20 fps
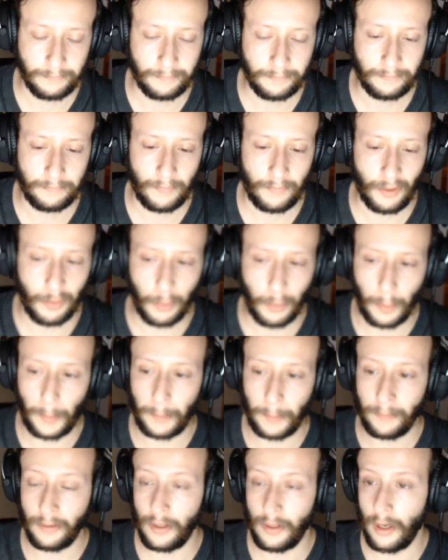or
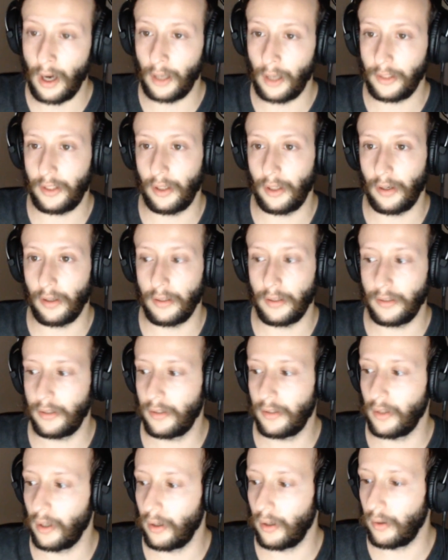not charge.
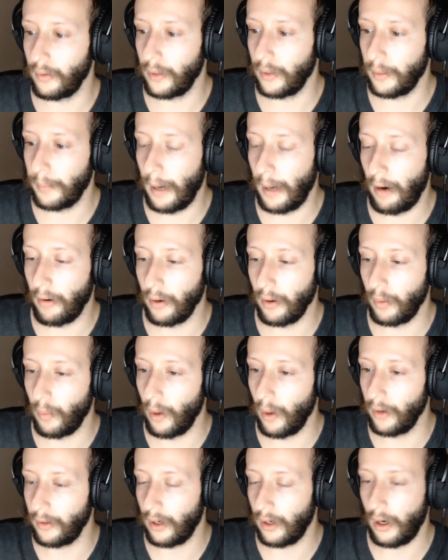So the power was
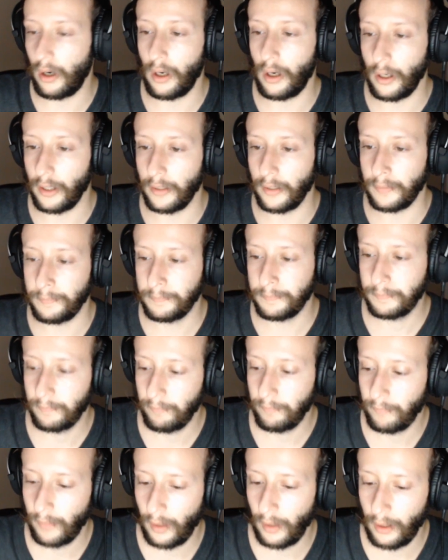on
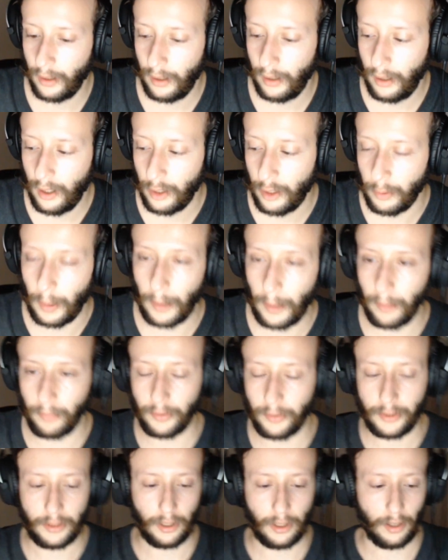while it was
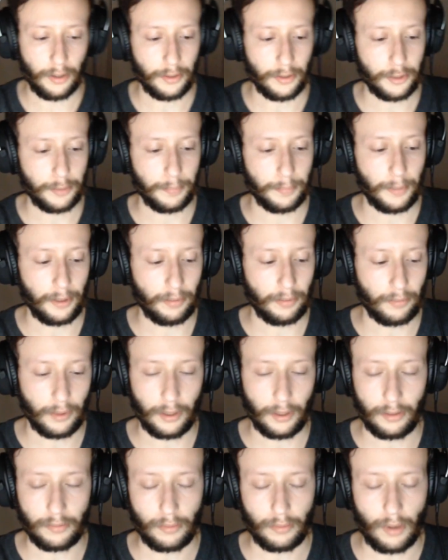charged, but
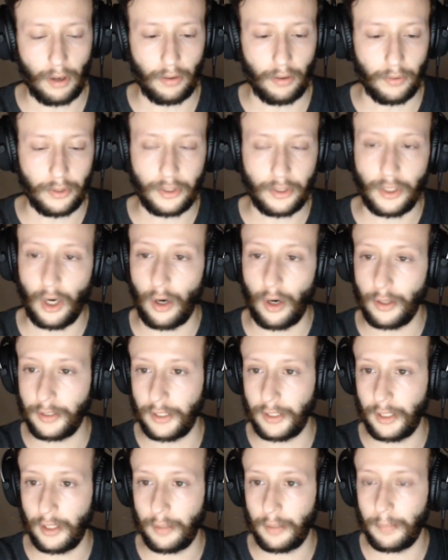while it was charging,
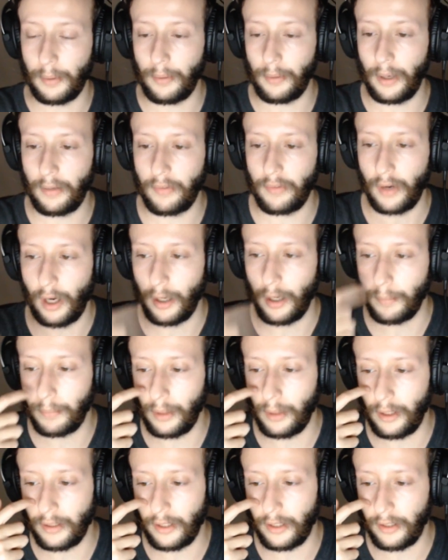but whenever I
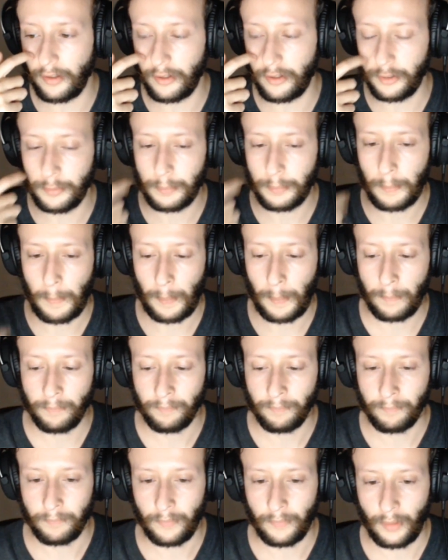unplugged it,
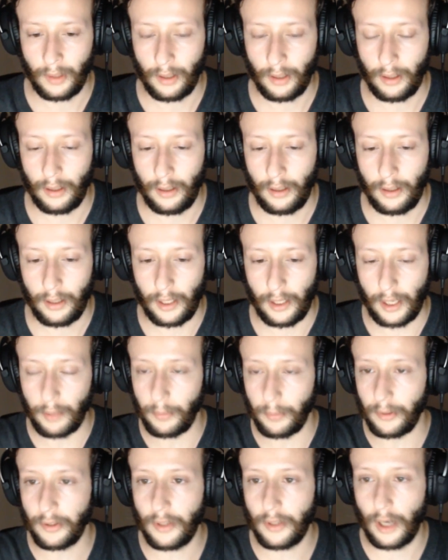it would
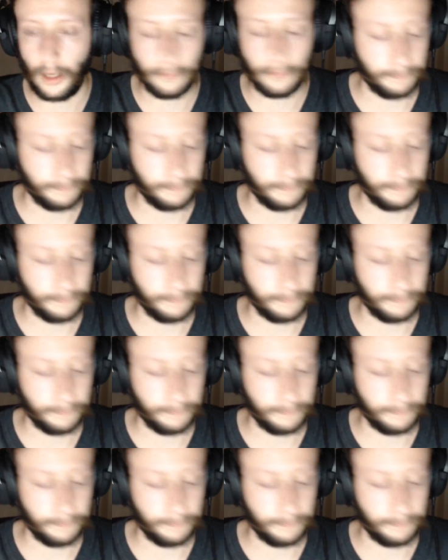stop